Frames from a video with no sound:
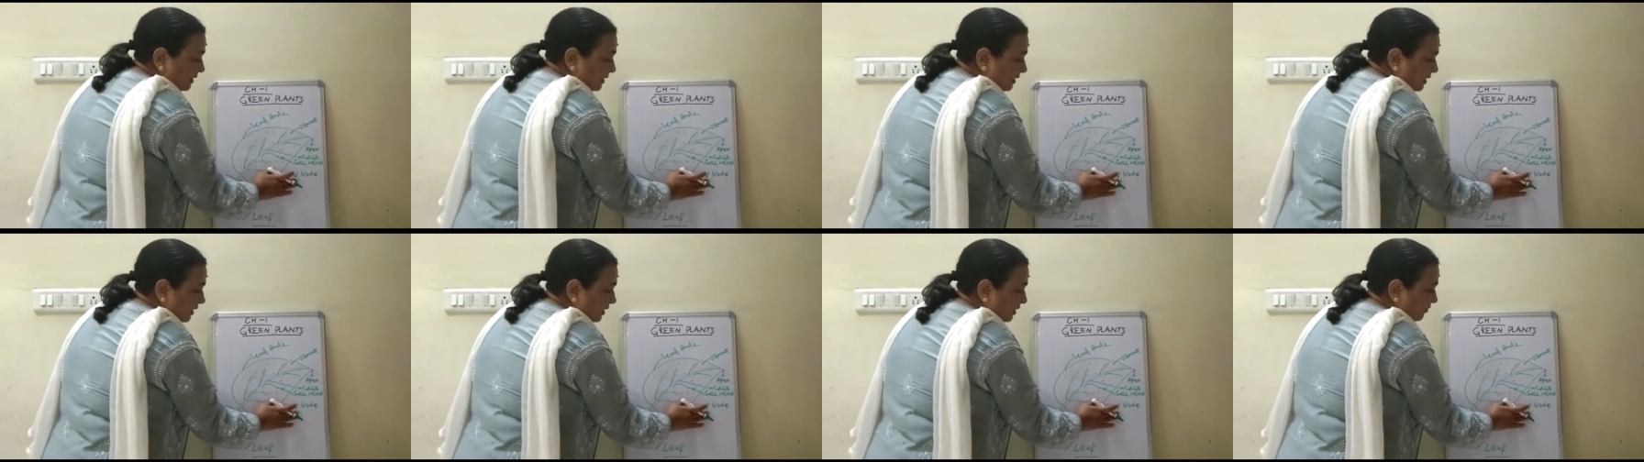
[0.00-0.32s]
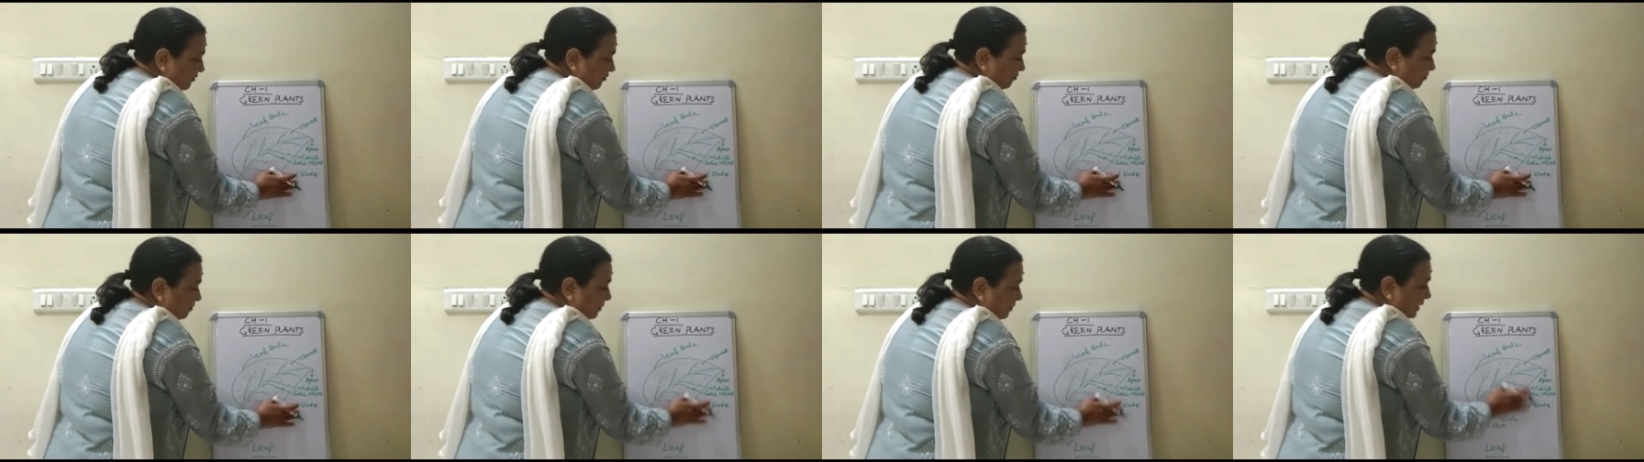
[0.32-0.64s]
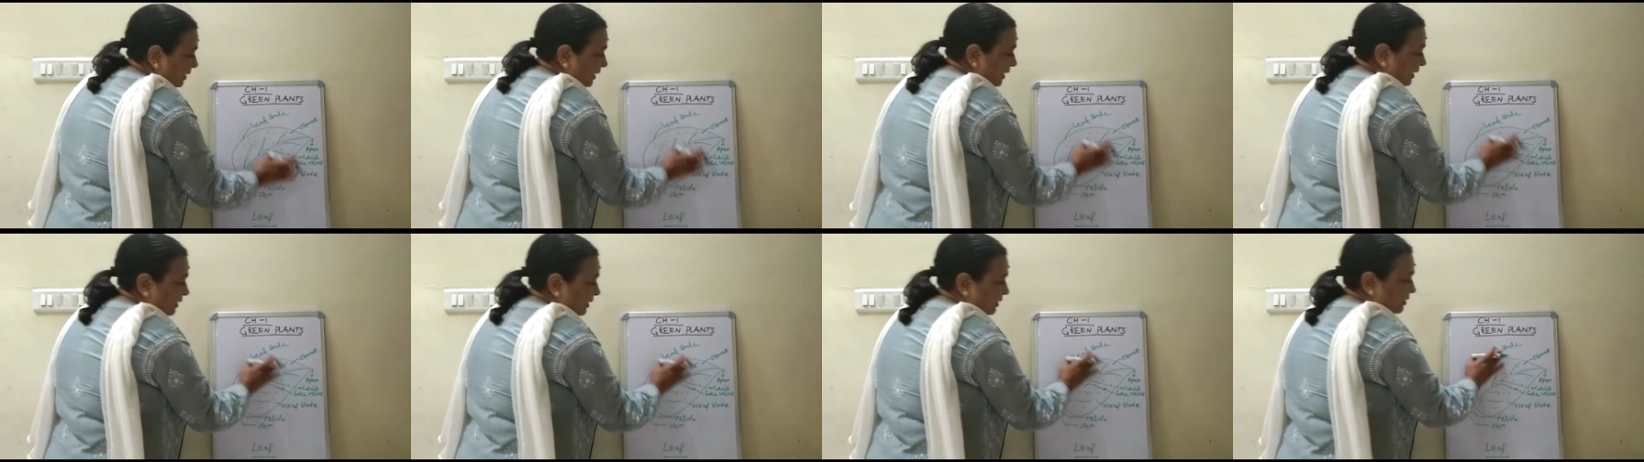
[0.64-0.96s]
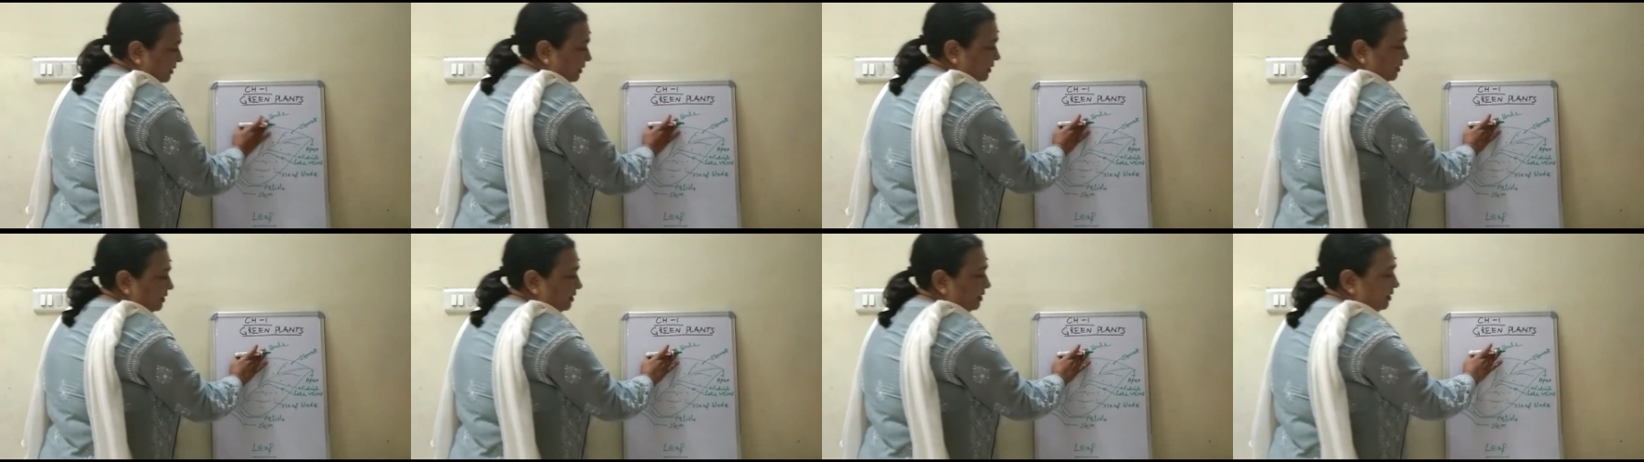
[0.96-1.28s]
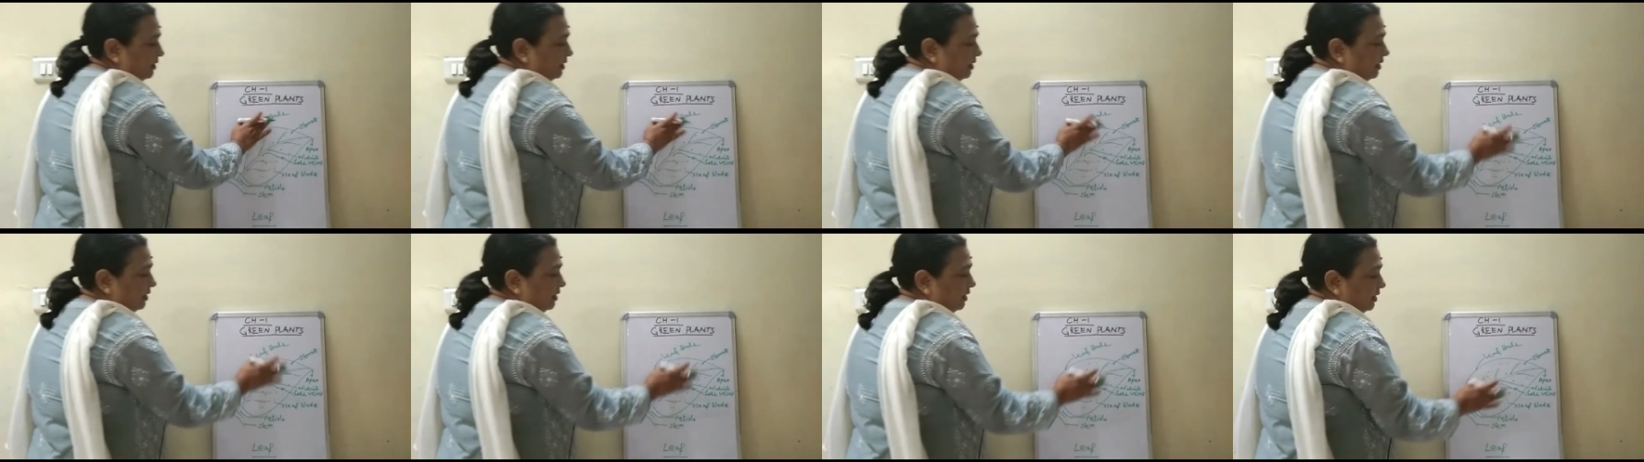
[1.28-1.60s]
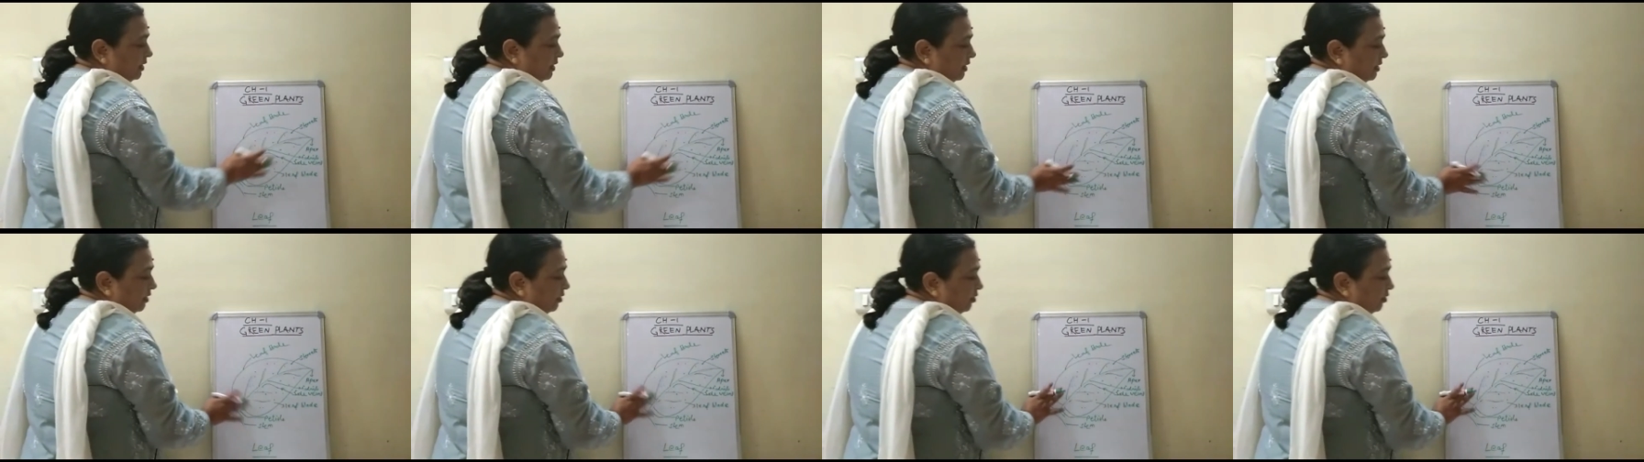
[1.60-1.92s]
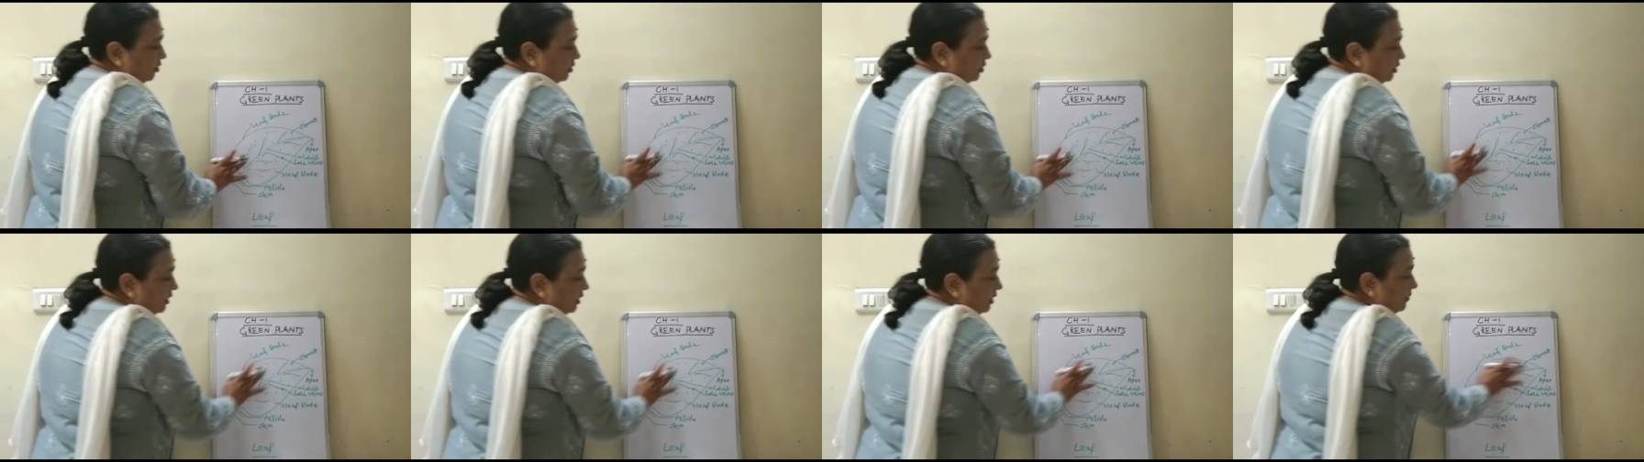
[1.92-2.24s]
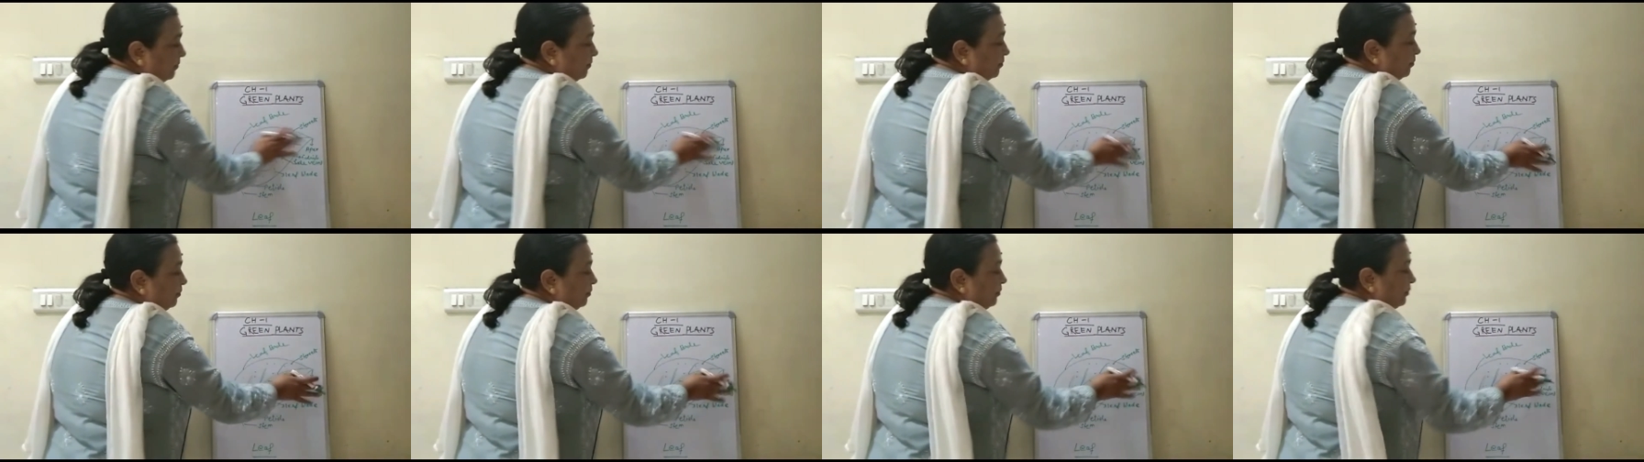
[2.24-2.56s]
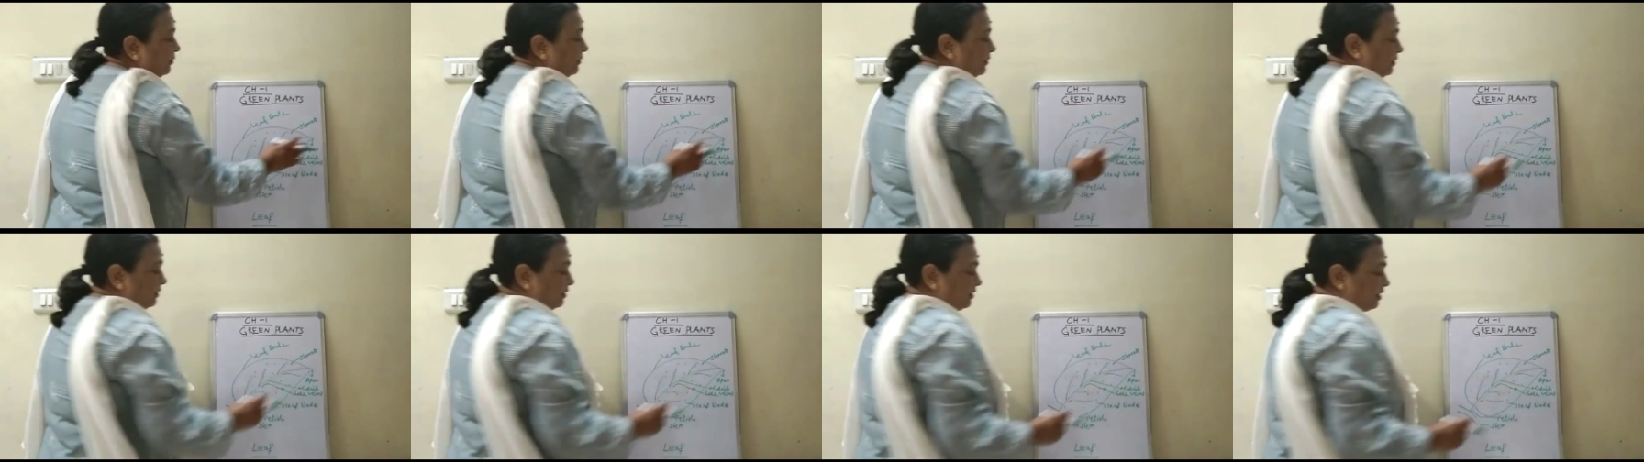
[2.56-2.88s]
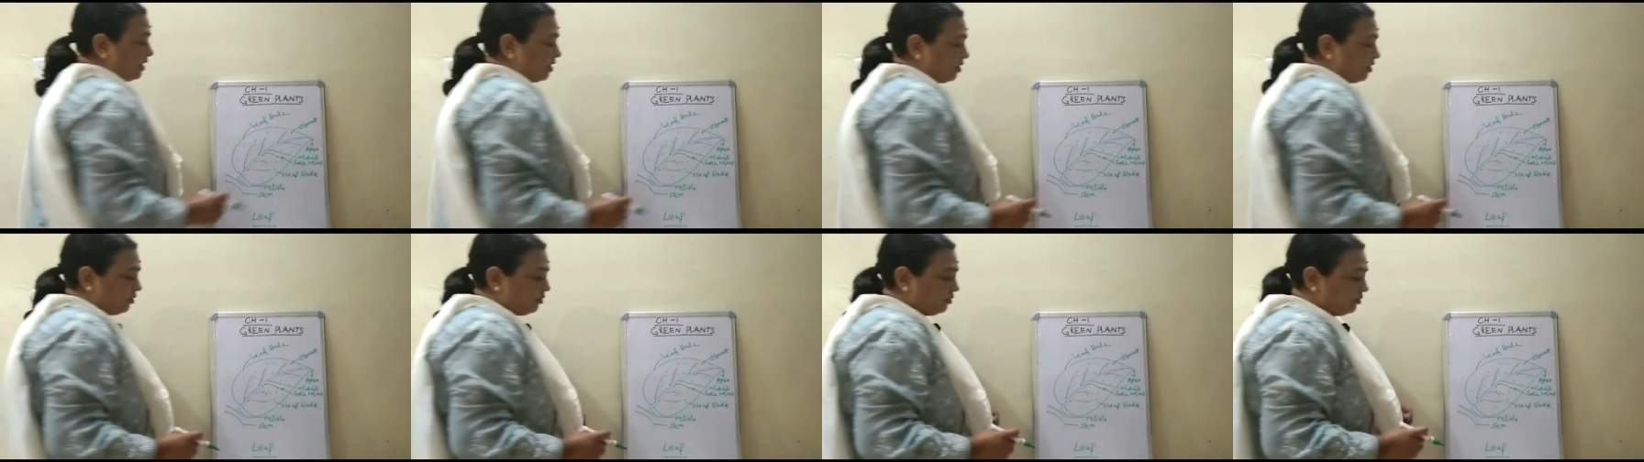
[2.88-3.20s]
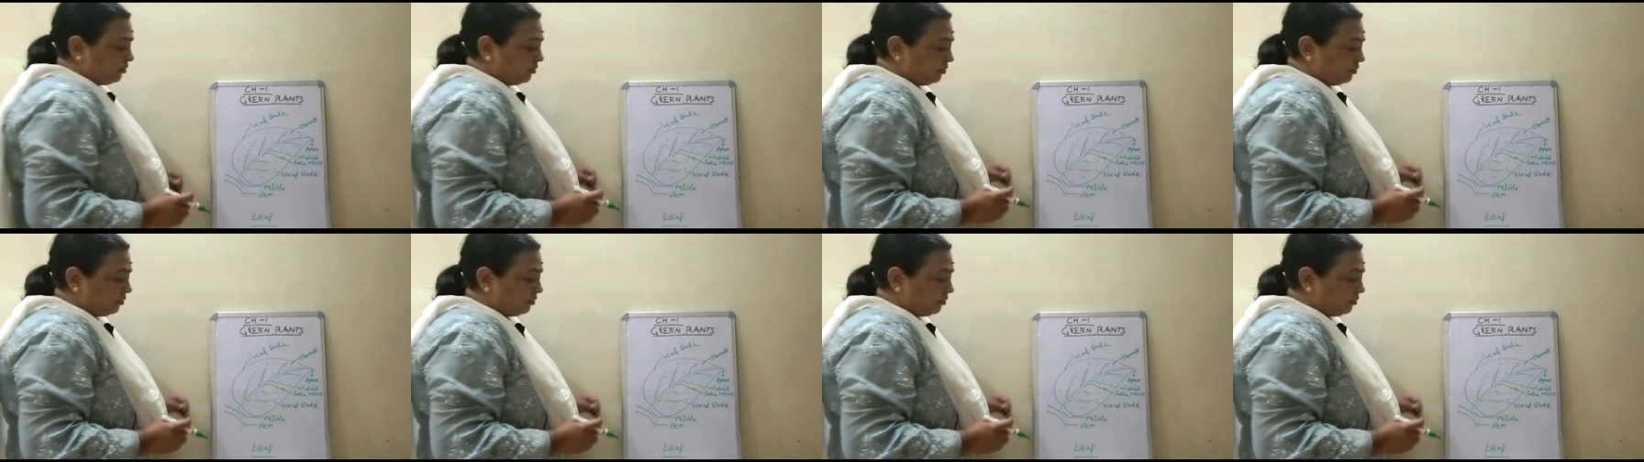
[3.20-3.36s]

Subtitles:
leaf plane. Okay. Now